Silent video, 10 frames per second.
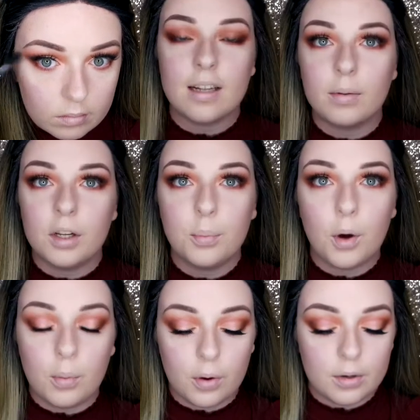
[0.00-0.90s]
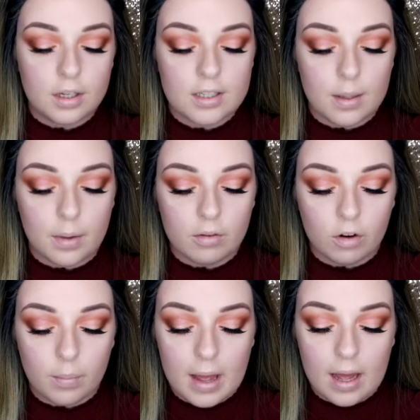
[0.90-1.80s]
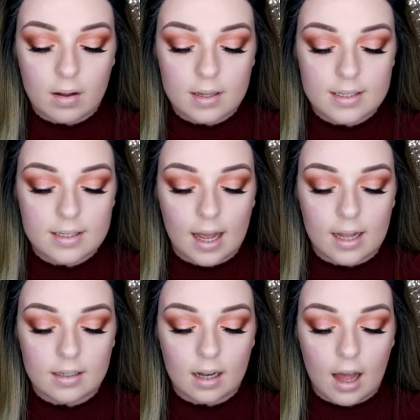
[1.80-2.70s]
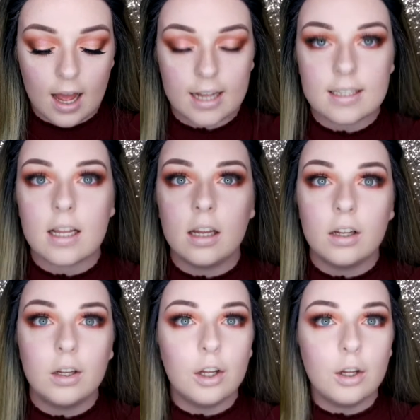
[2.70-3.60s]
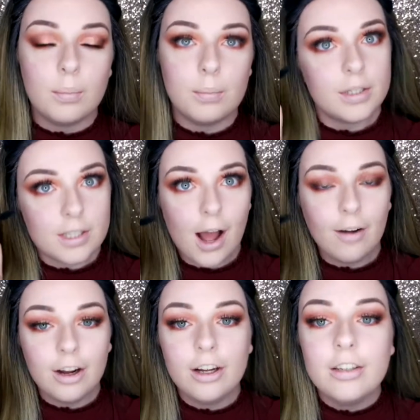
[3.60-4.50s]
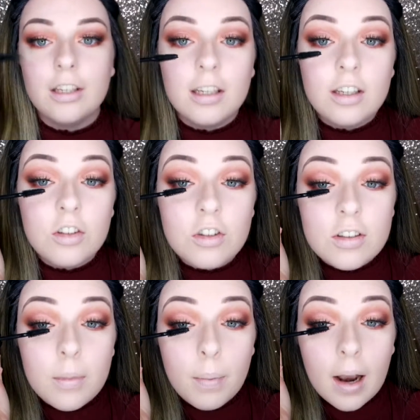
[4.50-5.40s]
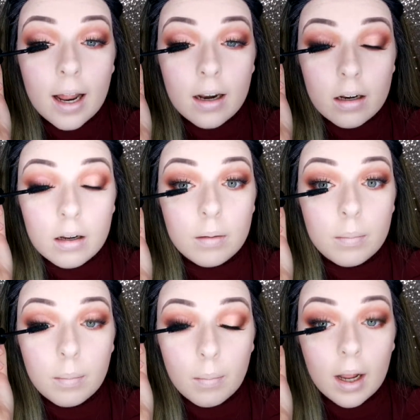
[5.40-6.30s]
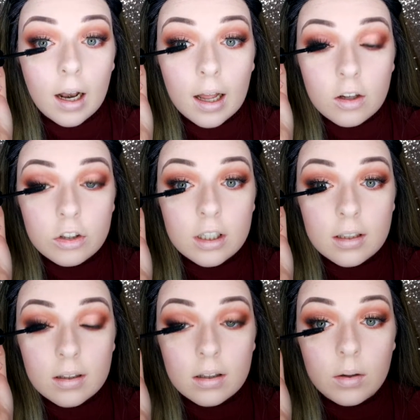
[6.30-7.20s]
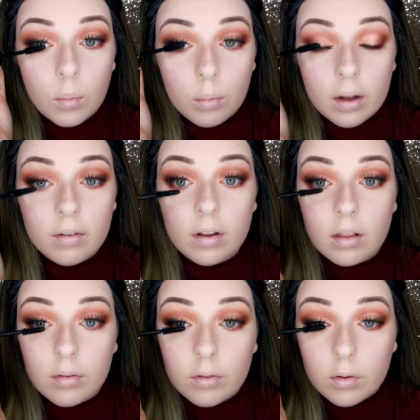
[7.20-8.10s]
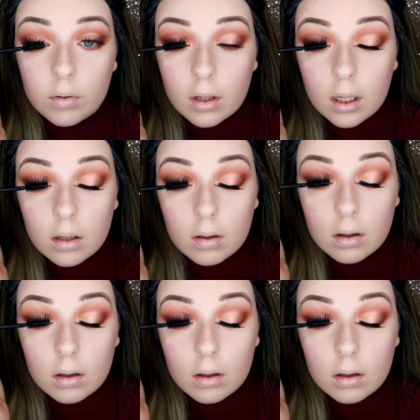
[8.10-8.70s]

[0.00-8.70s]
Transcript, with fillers: Now I'm going to pop on some Rimmel Scandaleyes mascara, just to blend lashes with the falsies.